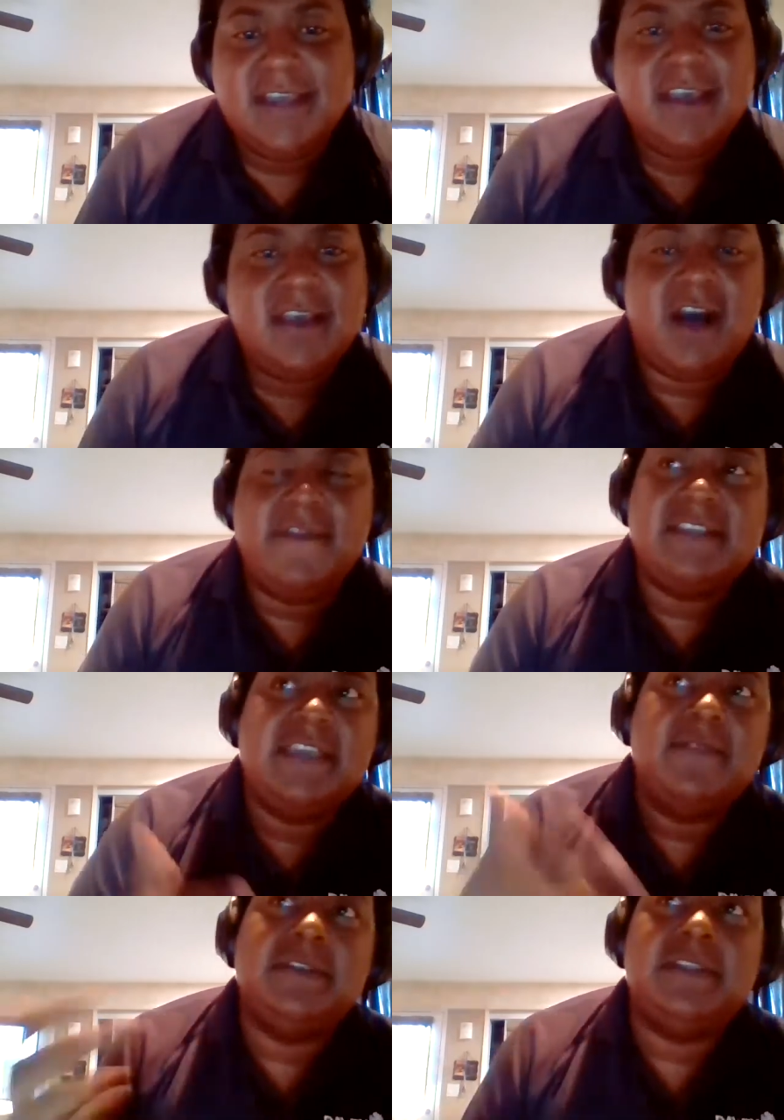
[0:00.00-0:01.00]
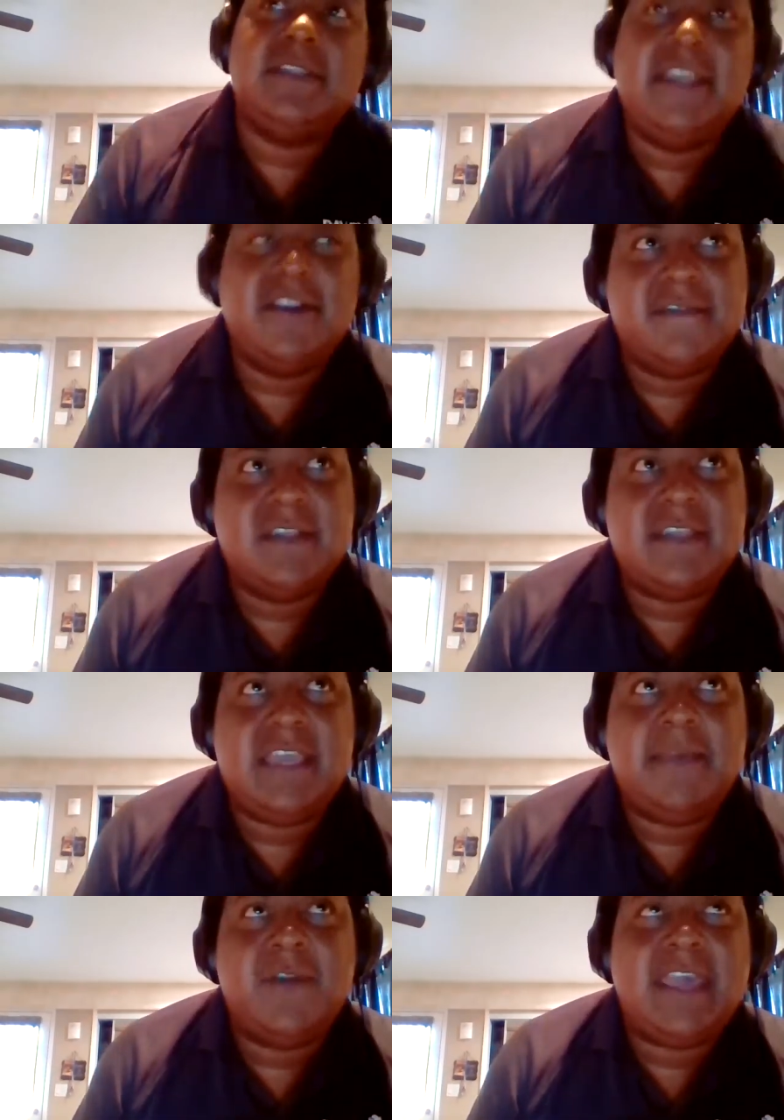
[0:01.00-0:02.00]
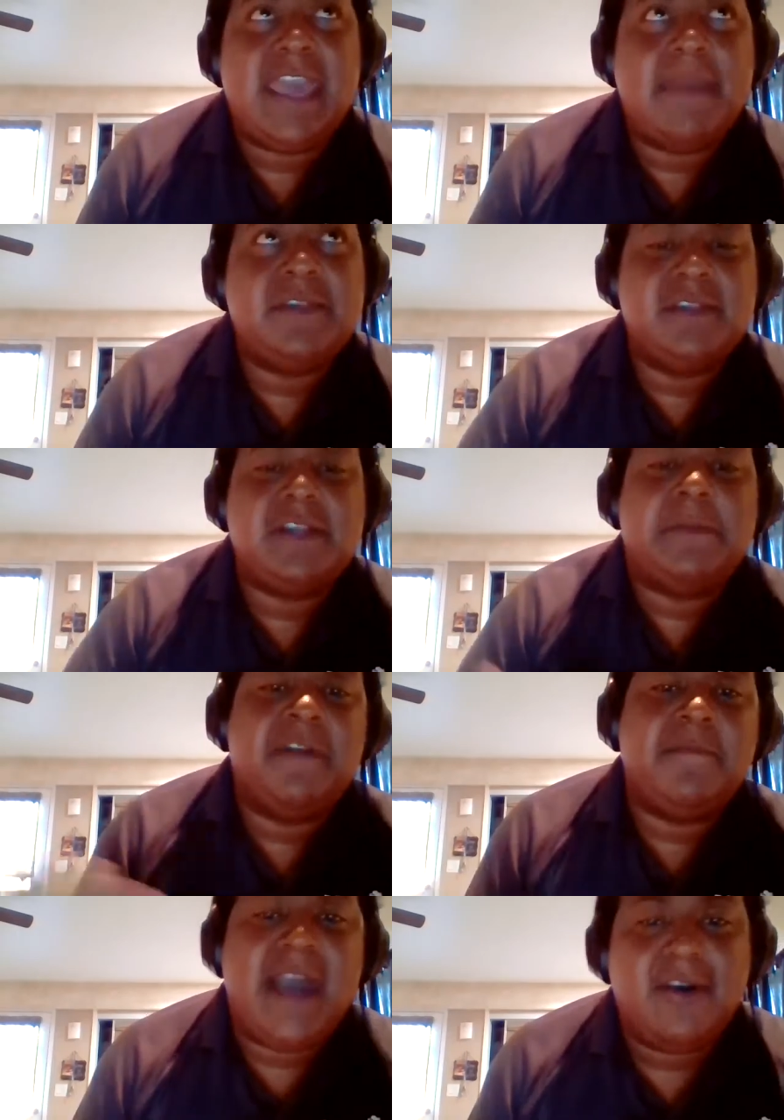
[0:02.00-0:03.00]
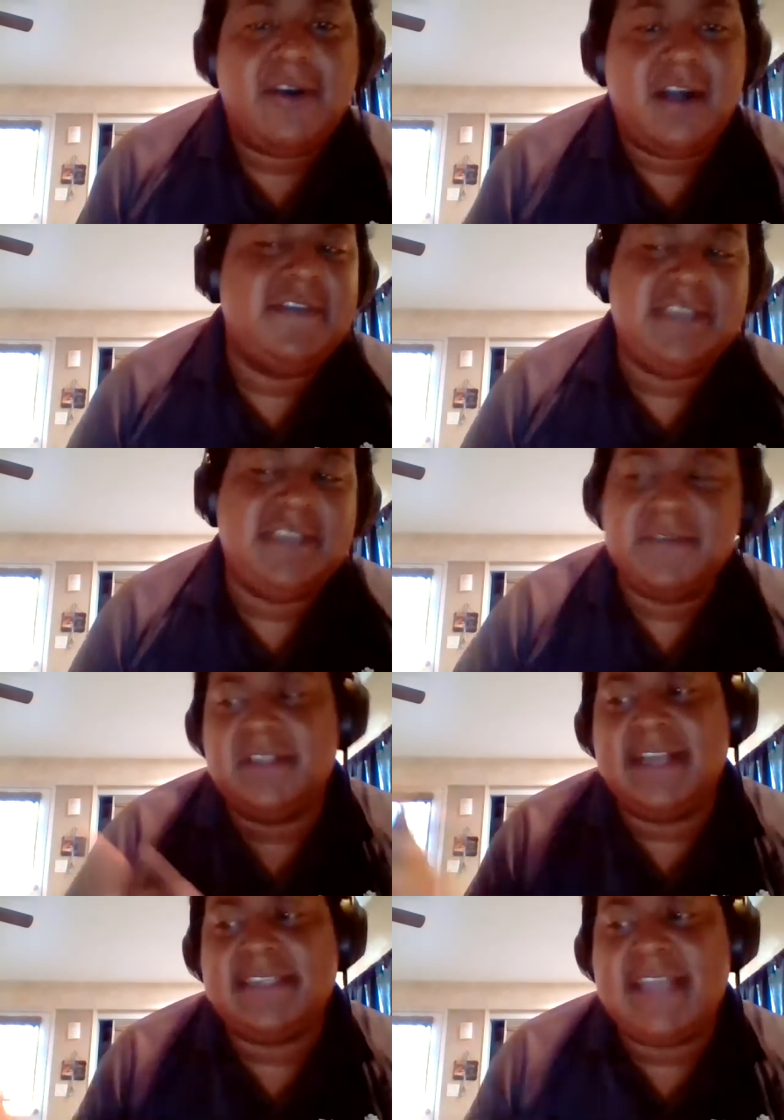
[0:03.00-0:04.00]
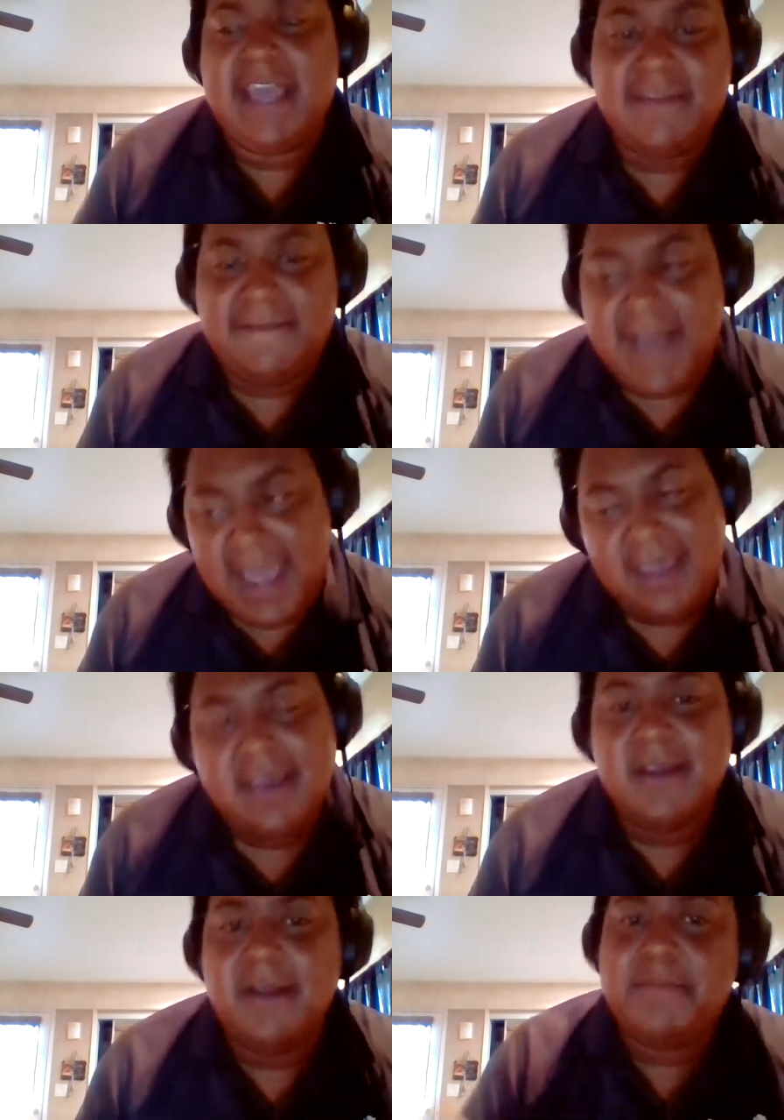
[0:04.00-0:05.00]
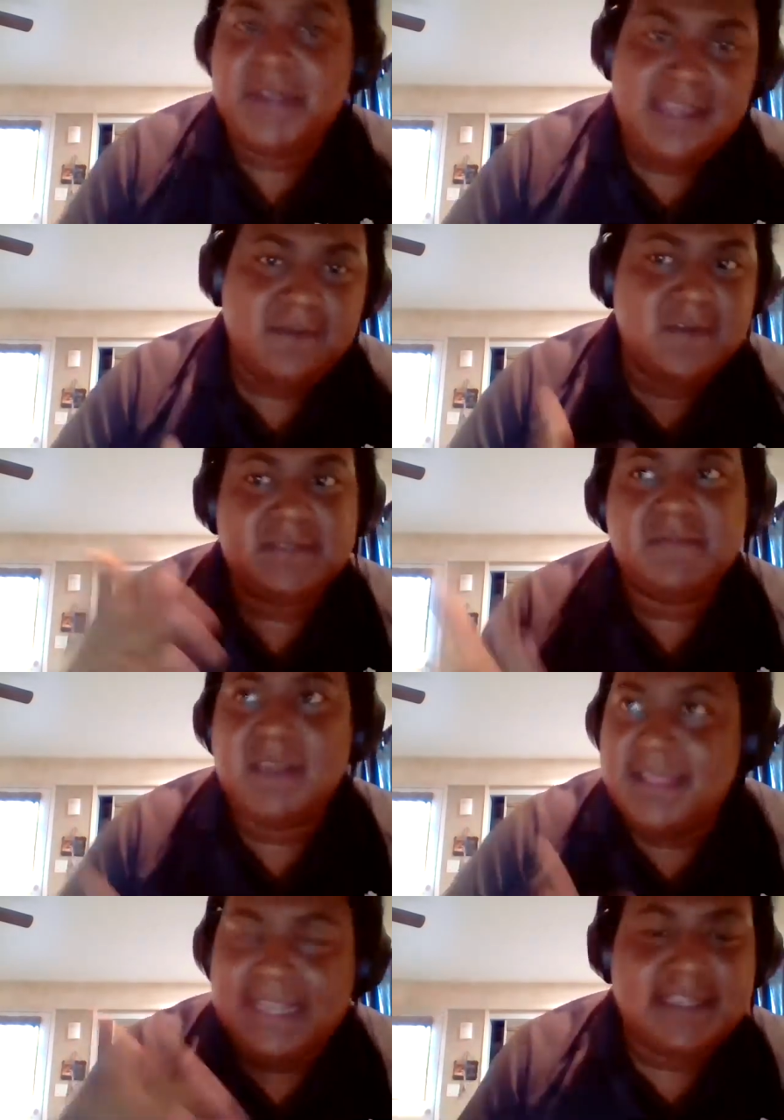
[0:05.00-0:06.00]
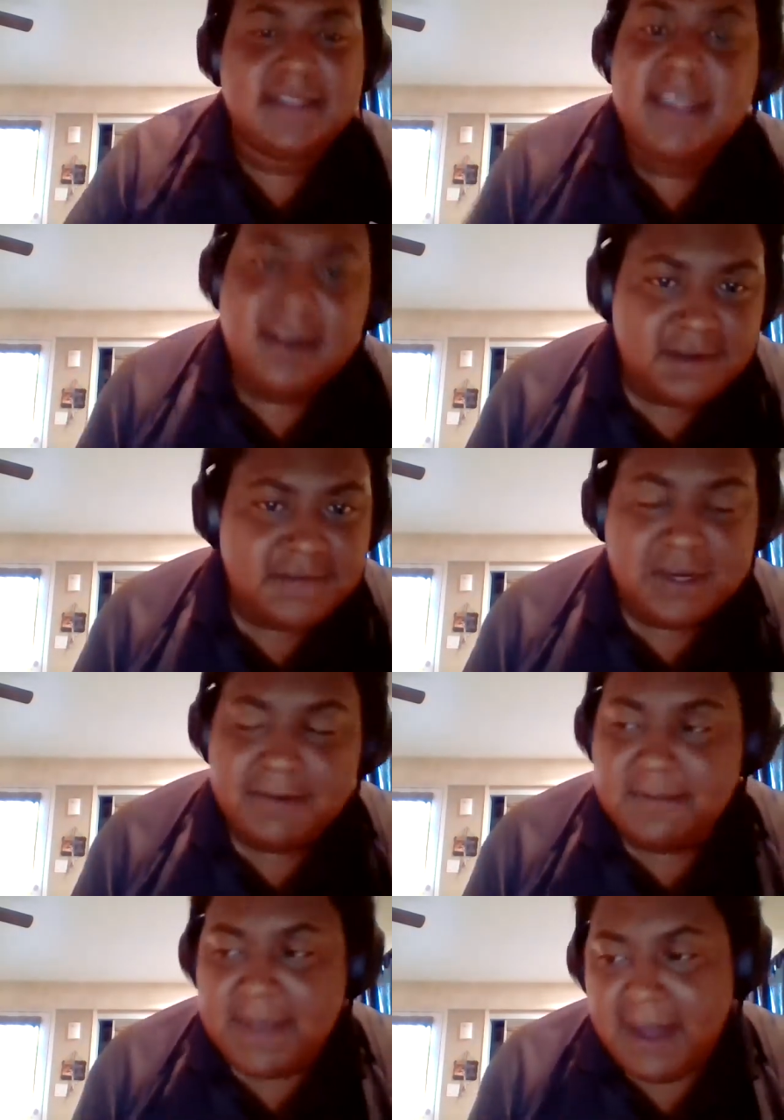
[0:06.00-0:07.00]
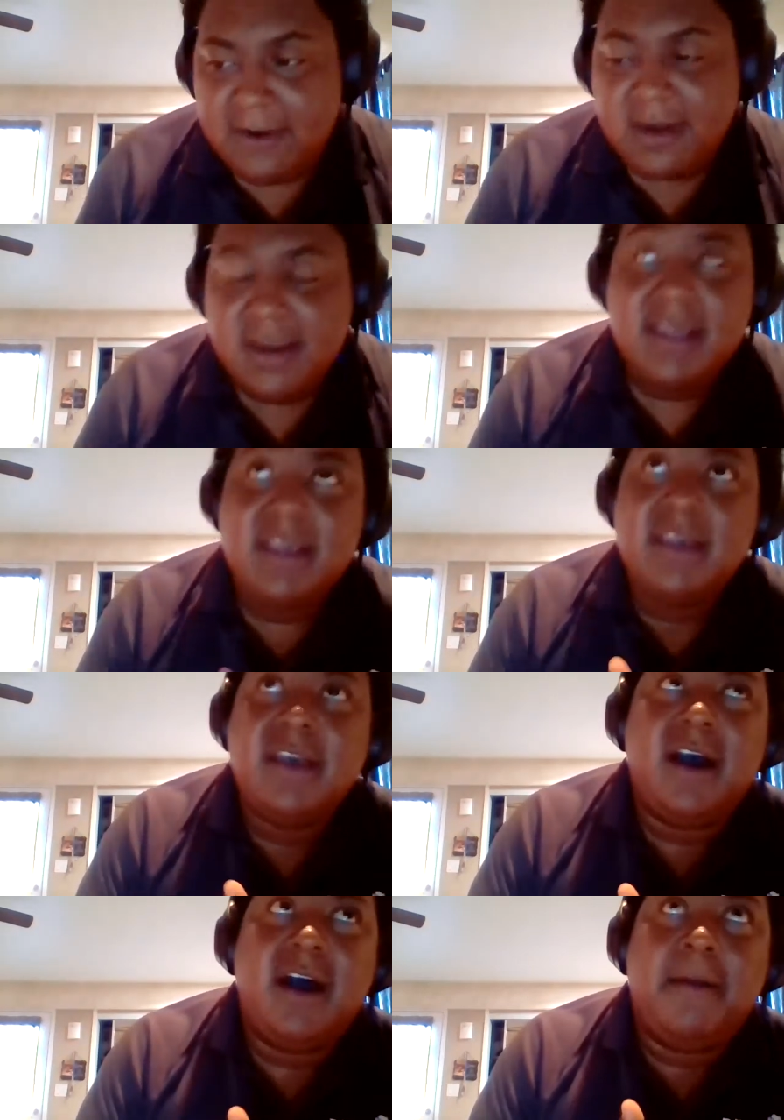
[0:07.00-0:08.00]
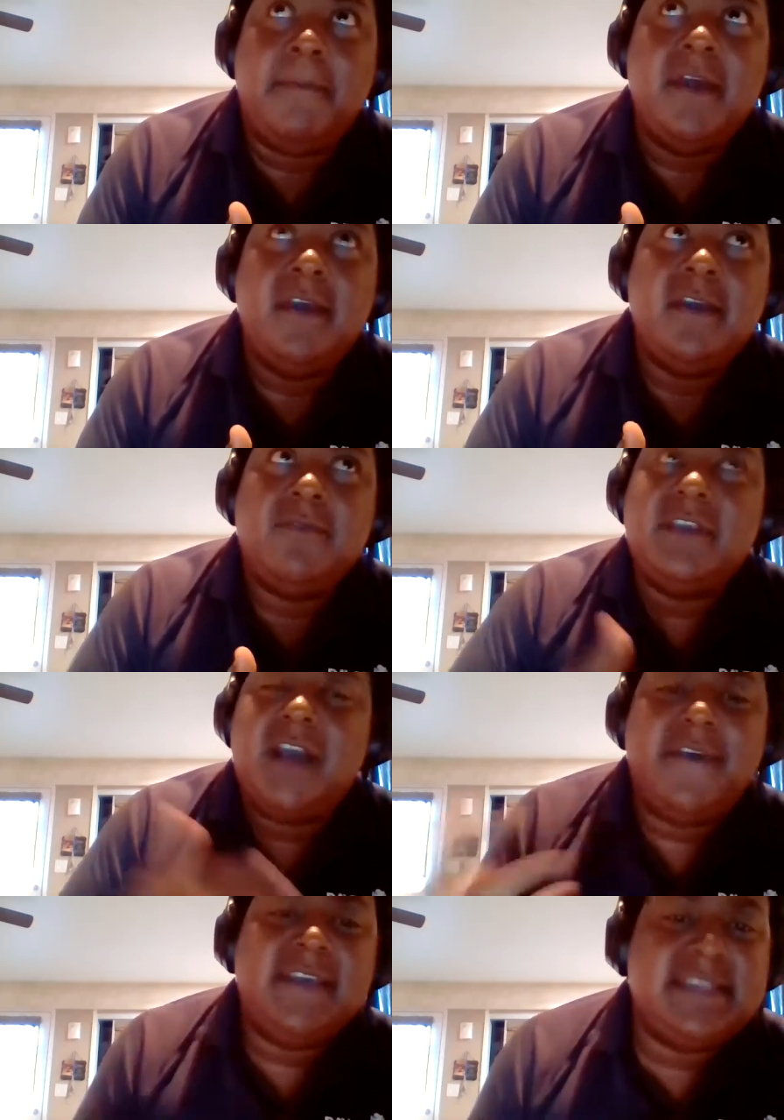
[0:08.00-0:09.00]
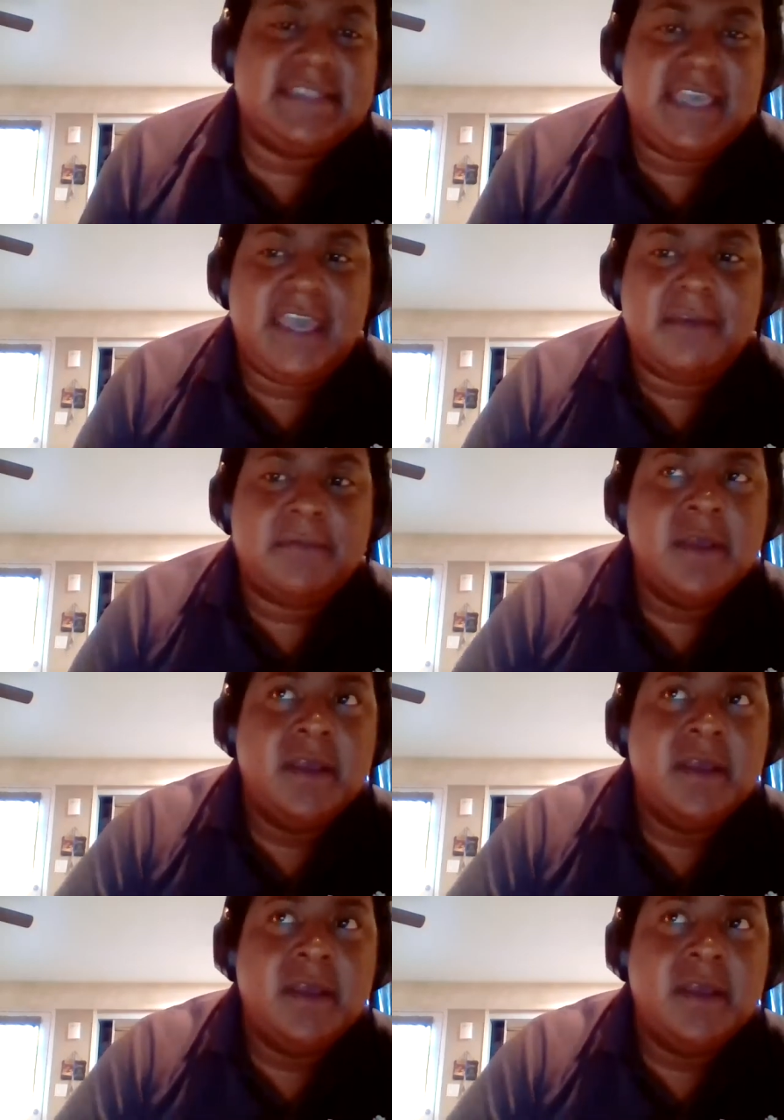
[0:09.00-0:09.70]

Obviously, he was the leader of the team when it came to the Tournament of Power. Obviously, he wasn't the last guy in the fight, but he was elected leader of the Tournament of Power. We obviously see him,